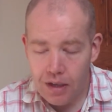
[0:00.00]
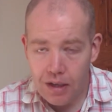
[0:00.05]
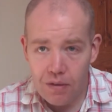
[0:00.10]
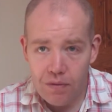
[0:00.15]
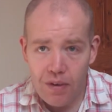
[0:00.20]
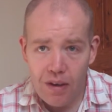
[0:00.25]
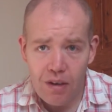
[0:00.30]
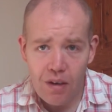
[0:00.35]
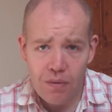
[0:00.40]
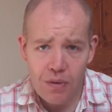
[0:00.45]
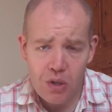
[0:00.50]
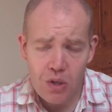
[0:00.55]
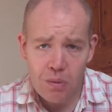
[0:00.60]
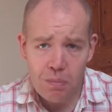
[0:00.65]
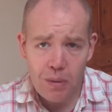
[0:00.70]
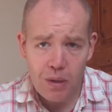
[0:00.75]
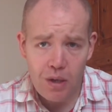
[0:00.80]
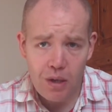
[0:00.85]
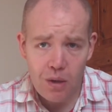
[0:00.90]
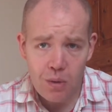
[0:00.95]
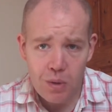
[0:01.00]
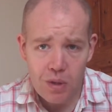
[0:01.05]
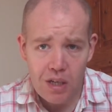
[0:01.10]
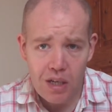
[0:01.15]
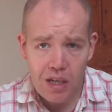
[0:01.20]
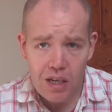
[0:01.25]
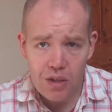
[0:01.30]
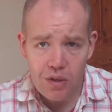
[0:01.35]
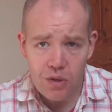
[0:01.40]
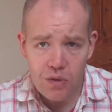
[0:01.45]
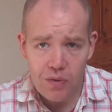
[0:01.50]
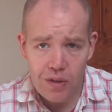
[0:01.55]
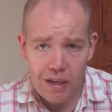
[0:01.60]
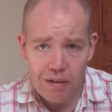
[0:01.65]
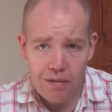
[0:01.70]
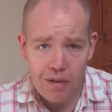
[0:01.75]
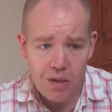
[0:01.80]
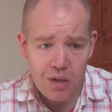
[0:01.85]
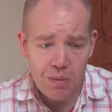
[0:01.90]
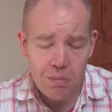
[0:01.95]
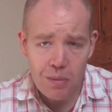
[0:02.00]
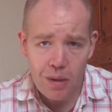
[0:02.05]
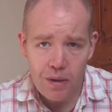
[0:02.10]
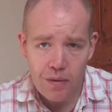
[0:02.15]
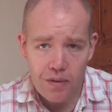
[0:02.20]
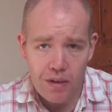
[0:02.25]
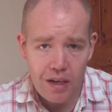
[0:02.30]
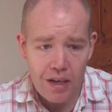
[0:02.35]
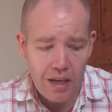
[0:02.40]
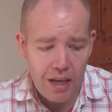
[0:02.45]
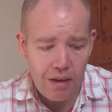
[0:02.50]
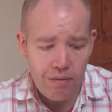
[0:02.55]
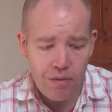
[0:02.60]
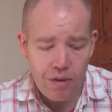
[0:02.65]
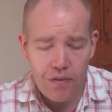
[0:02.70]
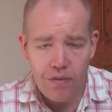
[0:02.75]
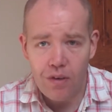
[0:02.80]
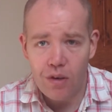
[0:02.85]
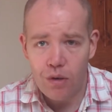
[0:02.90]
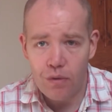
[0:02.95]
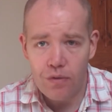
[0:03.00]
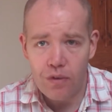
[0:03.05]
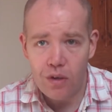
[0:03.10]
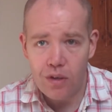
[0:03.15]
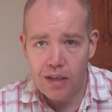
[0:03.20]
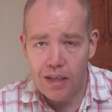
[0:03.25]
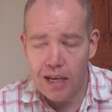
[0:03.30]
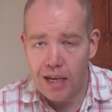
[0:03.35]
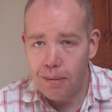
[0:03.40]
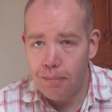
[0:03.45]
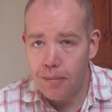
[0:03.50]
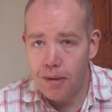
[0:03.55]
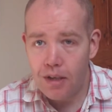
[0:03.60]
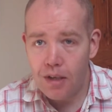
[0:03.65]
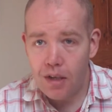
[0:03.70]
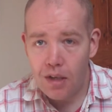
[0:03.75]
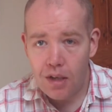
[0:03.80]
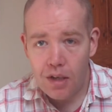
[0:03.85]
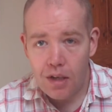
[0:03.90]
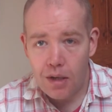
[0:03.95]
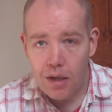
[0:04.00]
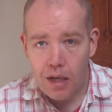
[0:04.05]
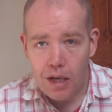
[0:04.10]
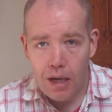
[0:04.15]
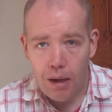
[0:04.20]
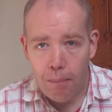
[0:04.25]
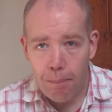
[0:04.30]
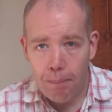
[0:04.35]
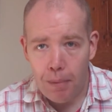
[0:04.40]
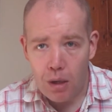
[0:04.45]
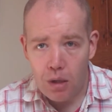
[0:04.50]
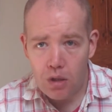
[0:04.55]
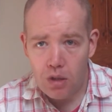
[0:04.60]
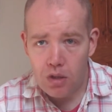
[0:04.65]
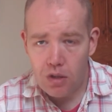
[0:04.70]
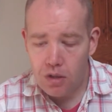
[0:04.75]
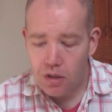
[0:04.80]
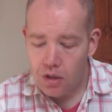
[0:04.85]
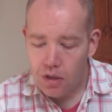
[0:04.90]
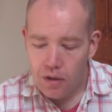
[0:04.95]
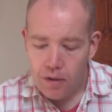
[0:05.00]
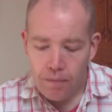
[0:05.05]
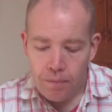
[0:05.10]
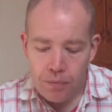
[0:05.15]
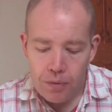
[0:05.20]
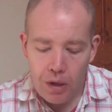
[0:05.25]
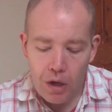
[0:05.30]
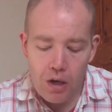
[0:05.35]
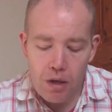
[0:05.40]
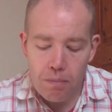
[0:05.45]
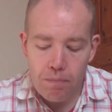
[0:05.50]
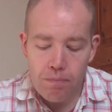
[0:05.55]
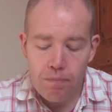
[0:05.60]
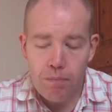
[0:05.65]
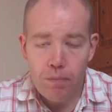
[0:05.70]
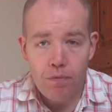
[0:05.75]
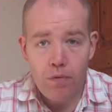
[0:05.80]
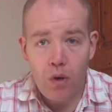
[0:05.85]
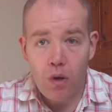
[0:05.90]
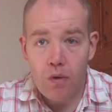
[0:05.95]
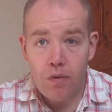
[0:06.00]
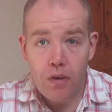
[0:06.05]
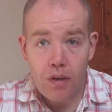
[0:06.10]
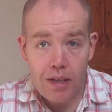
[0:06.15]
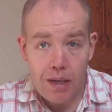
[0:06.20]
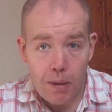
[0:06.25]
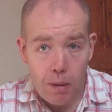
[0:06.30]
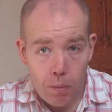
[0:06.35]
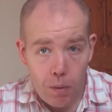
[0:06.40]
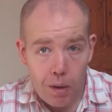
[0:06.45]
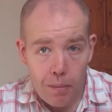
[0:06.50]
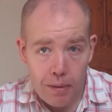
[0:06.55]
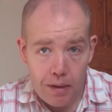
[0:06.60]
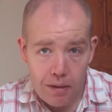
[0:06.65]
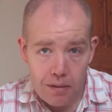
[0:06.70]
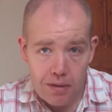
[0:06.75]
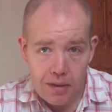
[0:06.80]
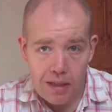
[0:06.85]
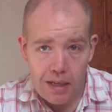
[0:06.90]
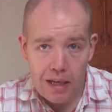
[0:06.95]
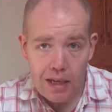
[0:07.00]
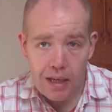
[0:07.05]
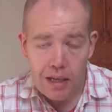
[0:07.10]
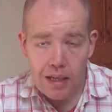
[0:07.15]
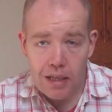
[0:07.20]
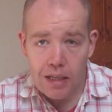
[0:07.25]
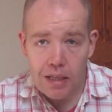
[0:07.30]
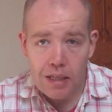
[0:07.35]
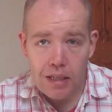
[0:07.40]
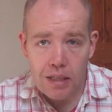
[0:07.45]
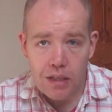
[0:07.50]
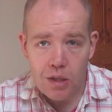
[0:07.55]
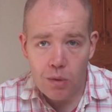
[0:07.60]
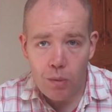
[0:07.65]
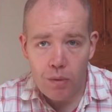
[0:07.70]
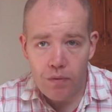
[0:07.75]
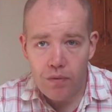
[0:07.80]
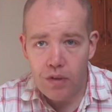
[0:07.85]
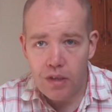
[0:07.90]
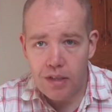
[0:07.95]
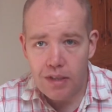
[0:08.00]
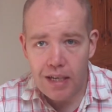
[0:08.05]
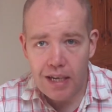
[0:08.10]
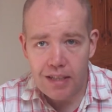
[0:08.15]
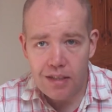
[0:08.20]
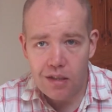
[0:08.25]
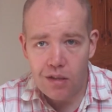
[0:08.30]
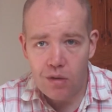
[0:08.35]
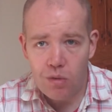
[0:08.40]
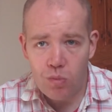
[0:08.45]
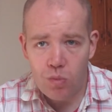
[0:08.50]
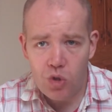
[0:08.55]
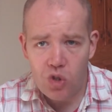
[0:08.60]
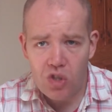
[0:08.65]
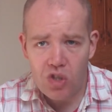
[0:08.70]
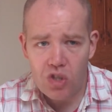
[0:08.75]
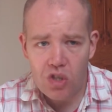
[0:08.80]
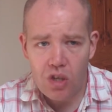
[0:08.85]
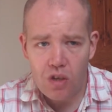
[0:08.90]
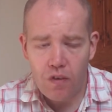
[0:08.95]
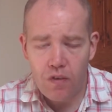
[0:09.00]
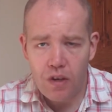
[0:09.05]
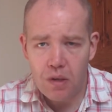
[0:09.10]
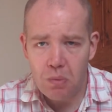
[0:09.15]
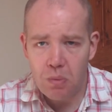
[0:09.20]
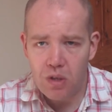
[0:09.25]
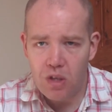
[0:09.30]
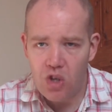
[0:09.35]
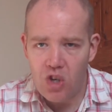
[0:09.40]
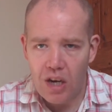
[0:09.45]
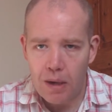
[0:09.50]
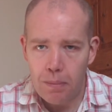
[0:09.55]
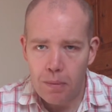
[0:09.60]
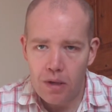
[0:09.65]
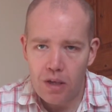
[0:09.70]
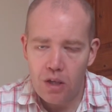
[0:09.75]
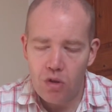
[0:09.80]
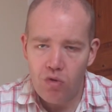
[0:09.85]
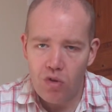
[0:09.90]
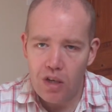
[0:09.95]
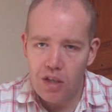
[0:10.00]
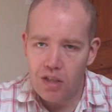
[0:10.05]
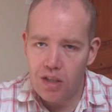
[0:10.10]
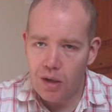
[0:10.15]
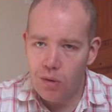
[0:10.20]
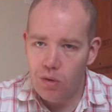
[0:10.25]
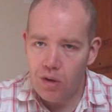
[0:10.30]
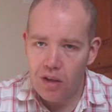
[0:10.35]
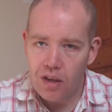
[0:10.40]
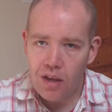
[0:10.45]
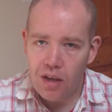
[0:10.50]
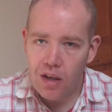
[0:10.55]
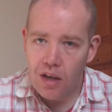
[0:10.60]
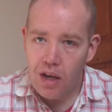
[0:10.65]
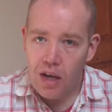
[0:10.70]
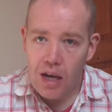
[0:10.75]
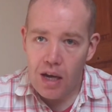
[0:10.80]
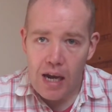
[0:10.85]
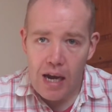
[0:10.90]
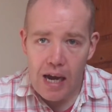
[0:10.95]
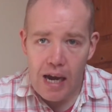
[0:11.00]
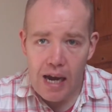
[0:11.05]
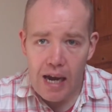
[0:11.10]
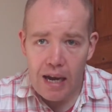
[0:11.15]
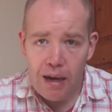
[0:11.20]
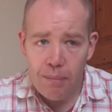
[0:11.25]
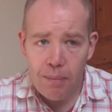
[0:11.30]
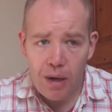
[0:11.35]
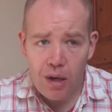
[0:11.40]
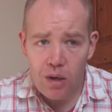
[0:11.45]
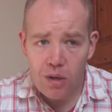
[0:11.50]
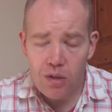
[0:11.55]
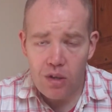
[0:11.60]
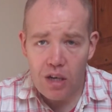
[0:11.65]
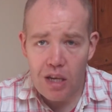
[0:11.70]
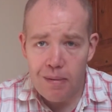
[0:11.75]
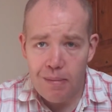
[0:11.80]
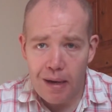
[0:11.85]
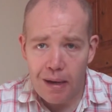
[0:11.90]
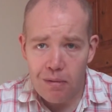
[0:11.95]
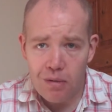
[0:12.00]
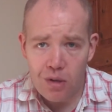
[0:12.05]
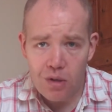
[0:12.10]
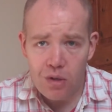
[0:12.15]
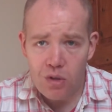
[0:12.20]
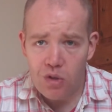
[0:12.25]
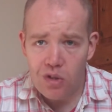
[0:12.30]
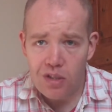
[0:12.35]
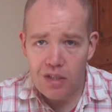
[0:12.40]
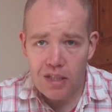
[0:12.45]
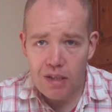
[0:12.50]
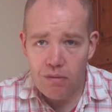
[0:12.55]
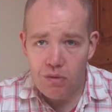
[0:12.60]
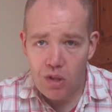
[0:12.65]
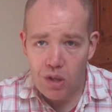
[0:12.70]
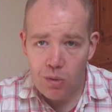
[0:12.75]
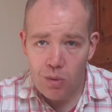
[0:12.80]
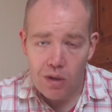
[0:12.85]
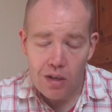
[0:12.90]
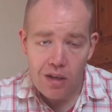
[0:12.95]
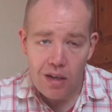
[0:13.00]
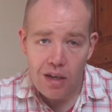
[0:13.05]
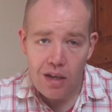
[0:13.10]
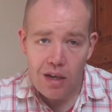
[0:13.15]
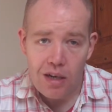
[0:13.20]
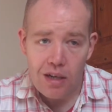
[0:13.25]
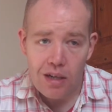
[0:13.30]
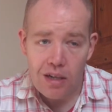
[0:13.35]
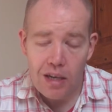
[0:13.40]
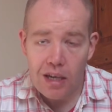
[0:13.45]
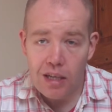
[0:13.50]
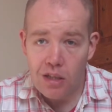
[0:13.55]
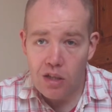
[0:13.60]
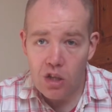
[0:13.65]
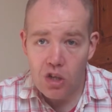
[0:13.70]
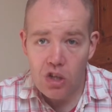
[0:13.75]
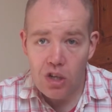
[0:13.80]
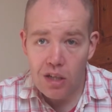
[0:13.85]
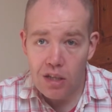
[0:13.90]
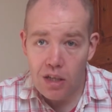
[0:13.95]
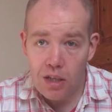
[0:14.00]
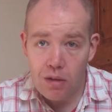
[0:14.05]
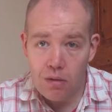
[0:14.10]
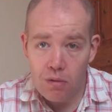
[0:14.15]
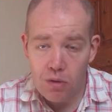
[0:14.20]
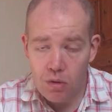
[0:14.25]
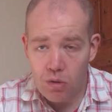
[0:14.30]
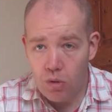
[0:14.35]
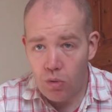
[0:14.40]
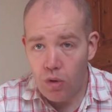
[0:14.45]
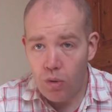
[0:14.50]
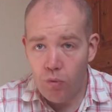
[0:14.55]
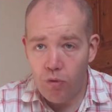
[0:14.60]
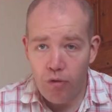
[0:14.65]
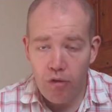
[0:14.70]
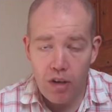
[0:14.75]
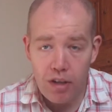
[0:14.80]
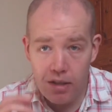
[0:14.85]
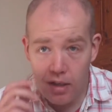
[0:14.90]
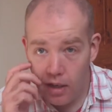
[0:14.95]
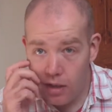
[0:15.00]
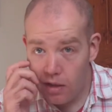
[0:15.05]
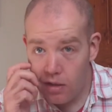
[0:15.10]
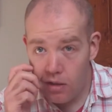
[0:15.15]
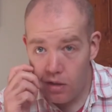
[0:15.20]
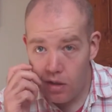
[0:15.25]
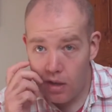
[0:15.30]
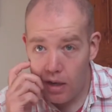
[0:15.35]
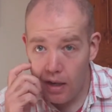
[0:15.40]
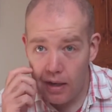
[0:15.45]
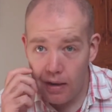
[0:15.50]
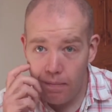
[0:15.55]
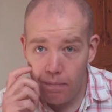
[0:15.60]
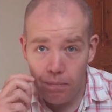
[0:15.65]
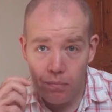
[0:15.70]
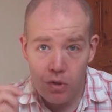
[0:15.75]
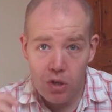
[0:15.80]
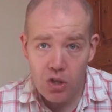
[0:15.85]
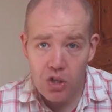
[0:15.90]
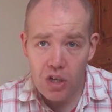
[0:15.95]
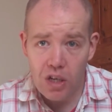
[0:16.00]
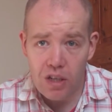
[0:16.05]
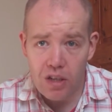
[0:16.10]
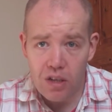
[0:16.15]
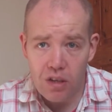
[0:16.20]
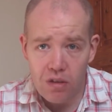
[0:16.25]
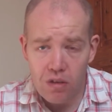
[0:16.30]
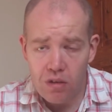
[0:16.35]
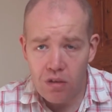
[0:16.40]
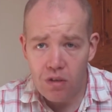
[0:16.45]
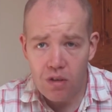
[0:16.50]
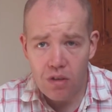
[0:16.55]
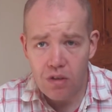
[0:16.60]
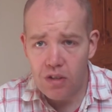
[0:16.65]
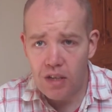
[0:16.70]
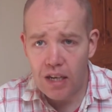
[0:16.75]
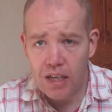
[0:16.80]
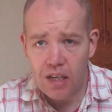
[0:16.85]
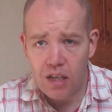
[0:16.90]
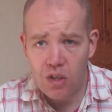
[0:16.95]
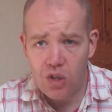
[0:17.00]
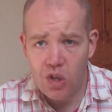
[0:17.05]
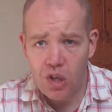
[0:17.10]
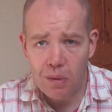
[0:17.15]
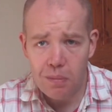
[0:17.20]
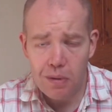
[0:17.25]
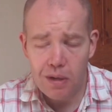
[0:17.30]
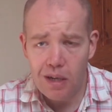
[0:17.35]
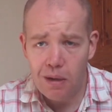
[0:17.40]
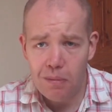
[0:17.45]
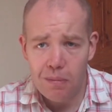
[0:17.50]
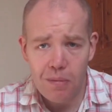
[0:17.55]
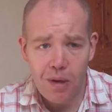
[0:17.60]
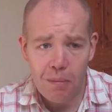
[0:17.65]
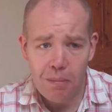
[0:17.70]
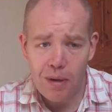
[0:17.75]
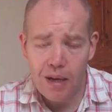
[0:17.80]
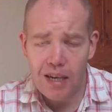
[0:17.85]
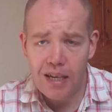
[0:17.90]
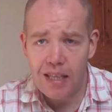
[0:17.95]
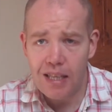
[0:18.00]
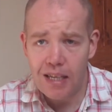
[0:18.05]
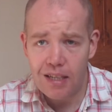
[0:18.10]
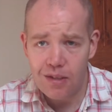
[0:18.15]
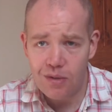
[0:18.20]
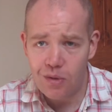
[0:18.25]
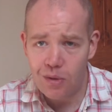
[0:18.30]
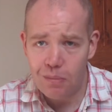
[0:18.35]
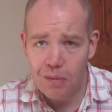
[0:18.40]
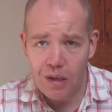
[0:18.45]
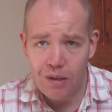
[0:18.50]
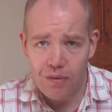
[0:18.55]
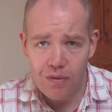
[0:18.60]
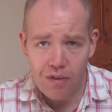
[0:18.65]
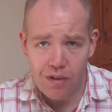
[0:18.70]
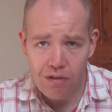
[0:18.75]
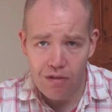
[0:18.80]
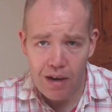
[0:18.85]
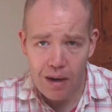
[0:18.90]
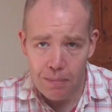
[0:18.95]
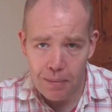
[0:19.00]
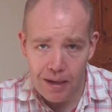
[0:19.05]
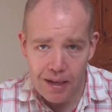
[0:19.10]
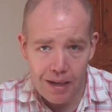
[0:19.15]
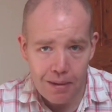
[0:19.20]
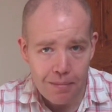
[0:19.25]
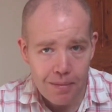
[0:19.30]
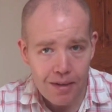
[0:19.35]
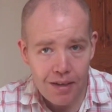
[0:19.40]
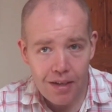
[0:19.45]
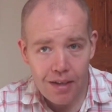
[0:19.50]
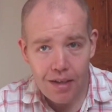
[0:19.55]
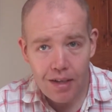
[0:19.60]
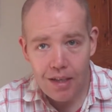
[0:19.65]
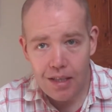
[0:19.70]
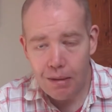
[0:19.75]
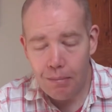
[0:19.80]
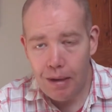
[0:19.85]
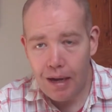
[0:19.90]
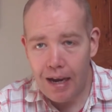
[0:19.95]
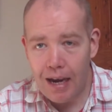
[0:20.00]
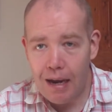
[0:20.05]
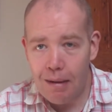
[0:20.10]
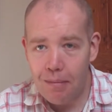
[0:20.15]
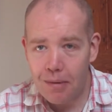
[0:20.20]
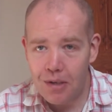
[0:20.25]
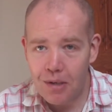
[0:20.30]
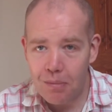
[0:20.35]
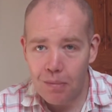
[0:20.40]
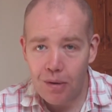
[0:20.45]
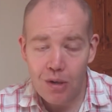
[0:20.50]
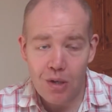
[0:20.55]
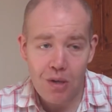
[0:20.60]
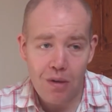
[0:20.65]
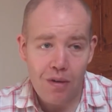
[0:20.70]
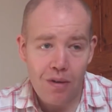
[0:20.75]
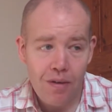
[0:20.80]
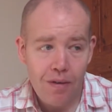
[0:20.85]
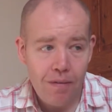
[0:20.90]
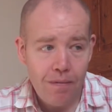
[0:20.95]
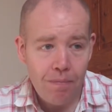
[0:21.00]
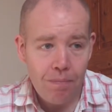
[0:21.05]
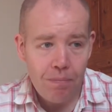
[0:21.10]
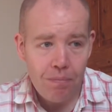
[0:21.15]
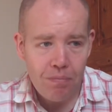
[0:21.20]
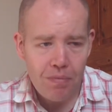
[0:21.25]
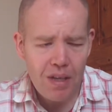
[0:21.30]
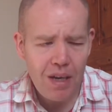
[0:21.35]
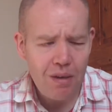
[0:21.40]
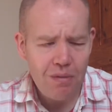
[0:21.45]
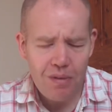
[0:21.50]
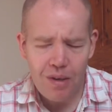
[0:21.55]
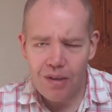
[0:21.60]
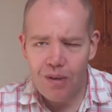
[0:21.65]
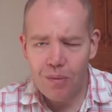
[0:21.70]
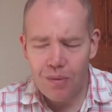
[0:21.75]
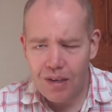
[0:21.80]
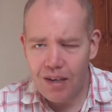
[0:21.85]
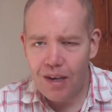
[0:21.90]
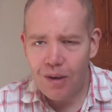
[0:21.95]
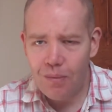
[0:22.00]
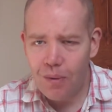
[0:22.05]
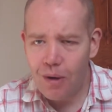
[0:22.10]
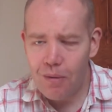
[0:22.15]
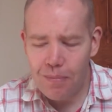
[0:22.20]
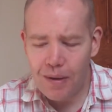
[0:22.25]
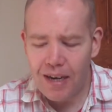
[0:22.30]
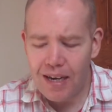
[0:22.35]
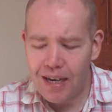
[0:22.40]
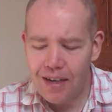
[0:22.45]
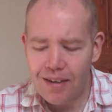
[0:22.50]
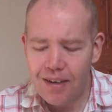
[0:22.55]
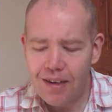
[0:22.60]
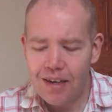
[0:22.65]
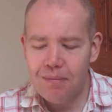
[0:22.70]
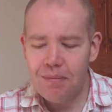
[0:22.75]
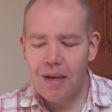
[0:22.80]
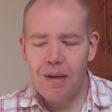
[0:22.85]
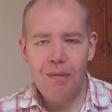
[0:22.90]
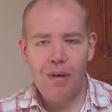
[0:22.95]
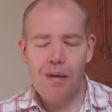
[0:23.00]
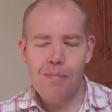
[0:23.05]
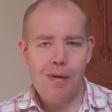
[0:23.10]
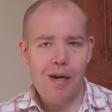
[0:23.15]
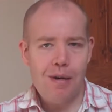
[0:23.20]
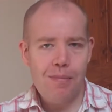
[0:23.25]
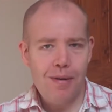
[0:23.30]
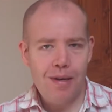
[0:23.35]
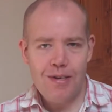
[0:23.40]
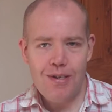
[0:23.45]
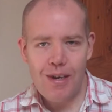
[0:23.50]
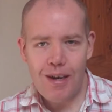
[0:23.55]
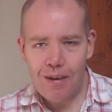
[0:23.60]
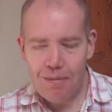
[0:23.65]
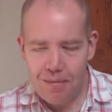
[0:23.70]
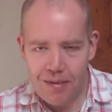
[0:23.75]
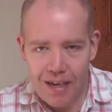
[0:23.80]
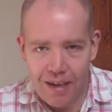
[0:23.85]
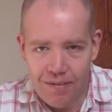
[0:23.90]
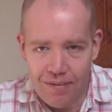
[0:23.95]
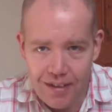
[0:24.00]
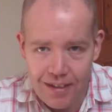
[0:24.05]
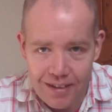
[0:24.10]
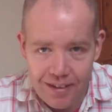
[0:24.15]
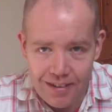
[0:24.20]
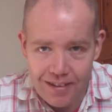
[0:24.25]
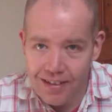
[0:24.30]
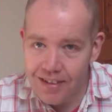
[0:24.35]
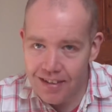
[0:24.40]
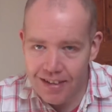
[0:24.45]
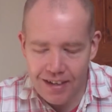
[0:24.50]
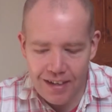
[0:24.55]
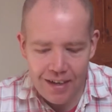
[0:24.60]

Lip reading: And fair enough, I should buy a loose cart just for that reason, but I've got every Final Fight game boxed. The only Final Fight game I won't be able to get is the one for the Saturn, which as far as was a Japanese release only. When I looked on eBay, it was like 170 quid, and it's a shitty 3D Toshinden Tekken job, and I'm not paying that sort of money for a crap game, no matter how much I mind it. No, I won't pay that kind of money what I'm on, but no, definitely not.